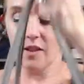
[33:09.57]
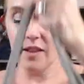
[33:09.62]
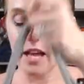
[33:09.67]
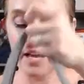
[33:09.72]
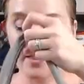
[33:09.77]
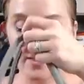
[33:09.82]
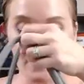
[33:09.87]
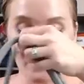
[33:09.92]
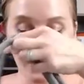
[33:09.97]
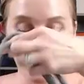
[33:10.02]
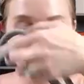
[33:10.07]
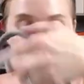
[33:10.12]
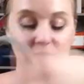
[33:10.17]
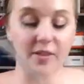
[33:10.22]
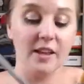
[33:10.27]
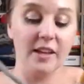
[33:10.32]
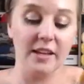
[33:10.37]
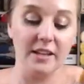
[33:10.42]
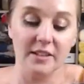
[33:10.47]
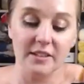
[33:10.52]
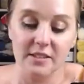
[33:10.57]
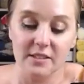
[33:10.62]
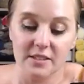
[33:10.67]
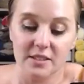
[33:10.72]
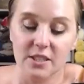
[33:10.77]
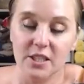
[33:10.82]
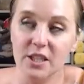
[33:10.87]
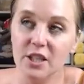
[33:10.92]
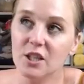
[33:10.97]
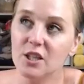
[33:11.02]
Like the like
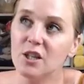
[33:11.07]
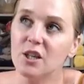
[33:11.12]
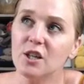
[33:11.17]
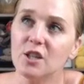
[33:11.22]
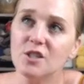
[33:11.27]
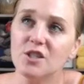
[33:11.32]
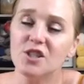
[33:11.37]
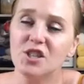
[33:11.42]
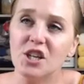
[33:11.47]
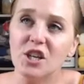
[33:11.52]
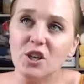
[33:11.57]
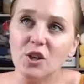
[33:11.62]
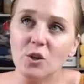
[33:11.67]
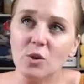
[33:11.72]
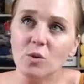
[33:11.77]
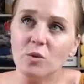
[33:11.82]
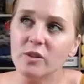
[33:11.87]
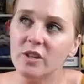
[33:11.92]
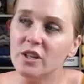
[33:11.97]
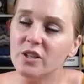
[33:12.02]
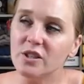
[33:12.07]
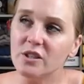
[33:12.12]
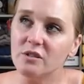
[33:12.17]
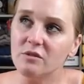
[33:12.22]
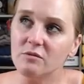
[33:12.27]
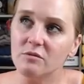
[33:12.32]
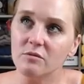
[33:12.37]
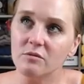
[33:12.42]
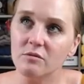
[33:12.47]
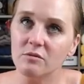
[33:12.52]
year two, year,
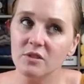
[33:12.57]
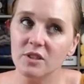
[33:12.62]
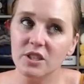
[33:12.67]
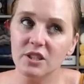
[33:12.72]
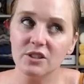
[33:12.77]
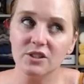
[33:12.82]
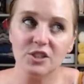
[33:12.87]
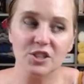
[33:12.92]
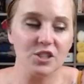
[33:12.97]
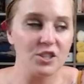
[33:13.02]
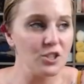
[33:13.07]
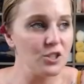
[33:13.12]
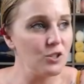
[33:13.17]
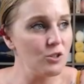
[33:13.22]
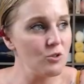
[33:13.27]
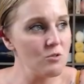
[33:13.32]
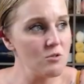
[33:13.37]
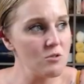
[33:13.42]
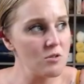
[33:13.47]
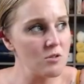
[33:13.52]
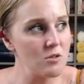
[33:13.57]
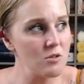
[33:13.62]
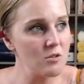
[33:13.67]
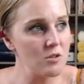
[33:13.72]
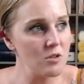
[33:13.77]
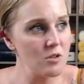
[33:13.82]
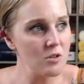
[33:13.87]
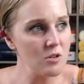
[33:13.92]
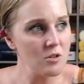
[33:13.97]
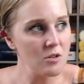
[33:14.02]
year two,
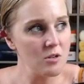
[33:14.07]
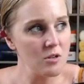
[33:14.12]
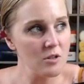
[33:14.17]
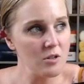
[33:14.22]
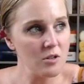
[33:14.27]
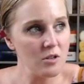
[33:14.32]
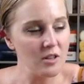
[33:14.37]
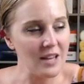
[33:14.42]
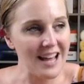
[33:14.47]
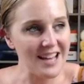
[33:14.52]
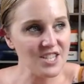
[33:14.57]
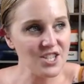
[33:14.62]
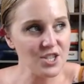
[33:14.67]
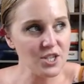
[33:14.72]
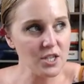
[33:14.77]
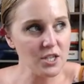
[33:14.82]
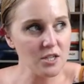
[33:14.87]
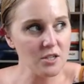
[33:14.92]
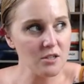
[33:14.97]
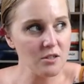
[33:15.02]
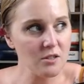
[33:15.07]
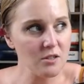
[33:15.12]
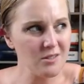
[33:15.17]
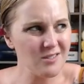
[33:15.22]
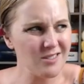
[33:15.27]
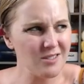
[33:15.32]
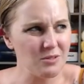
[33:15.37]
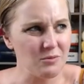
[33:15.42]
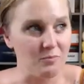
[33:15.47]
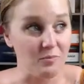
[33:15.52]
last year,
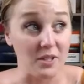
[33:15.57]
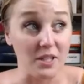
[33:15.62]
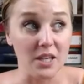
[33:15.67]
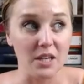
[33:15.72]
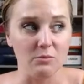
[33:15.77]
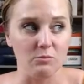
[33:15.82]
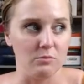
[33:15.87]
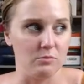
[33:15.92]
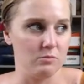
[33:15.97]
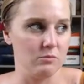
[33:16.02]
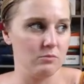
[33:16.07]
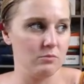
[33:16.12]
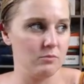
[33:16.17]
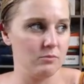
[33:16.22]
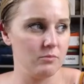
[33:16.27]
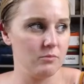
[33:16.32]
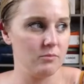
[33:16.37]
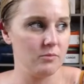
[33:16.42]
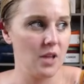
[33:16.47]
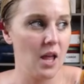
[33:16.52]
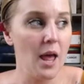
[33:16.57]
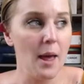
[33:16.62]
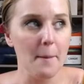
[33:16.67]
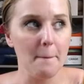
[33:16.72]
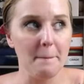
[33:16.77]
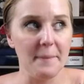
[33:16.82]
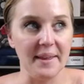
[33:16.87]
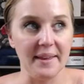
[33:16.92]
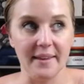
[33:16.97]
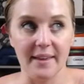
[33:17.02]
begin.
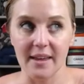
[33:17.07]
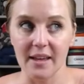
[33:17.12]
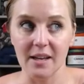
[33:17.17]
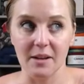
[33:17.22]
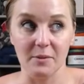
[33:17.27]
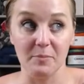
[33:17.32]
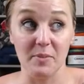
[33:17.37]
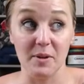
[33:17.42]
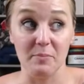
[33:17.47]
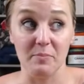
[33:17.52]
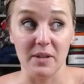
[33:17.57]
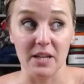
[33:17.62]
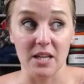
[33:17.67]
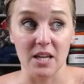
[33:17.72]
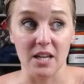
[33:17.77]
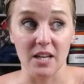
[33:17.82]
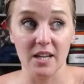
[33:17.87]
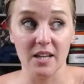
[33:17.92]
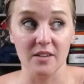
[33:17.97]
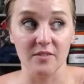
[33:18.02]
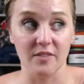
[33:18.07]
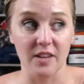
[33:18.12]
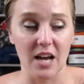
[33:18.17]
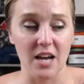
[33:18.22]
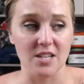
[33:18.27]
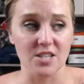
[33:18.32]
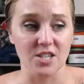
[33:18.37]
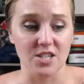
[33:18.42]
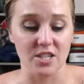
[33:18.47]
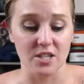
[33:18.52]
Begin, it'd be beginning of
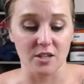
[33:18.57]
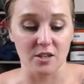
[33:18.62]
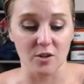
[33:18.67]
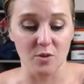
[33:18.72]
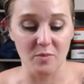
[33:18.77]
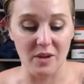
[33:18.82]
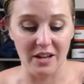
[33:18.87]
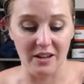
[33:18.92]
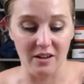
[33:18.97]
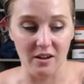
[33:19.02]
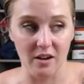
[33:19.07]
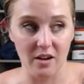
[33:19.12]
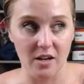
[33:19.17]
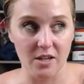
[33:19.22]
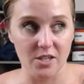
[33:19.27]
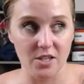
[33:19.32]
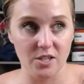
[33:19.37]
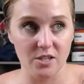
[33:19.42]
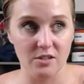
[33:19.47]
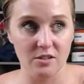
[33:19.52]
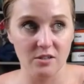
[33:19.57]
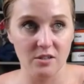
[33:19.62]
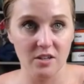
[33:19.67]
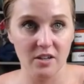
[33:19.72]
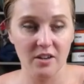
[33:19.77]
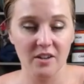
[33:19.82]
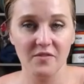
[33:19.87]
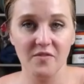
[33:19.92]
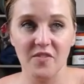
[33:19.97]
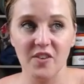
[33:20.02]
last year. Oh my gosh.
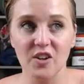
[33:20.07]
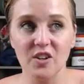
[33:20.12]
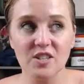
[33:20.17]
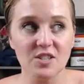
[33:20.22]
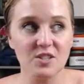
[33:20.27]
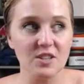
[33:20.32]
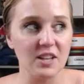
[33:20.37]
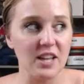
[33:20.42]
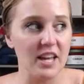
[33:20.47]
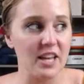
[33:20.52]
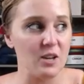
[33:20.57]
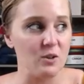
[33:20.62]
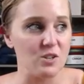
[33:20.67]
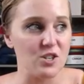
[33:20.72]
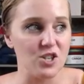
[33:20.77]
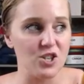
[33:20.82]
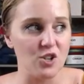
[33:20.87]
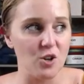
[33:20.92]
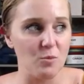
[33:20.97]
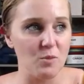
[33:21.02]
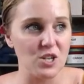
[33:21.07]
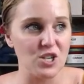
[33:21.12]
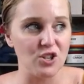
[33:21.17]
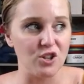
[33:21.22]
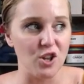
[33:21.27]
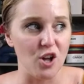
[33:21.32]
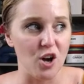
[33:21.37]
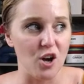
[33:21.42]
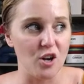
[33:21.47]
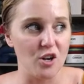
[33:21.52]
Feels like it was so much
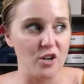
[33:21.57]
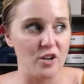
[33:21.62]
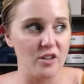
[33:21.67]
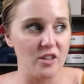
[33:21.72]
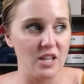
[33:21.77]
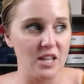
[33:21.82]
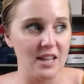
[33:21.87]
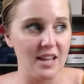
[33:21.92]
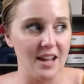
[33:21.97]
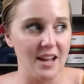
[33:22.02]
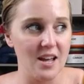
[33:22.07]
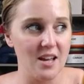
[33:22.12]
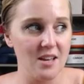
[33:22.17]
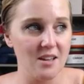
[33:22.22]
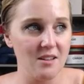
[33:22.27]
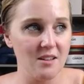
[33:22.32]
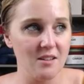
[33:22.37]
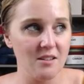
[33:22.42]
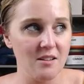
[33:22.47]
longer than that.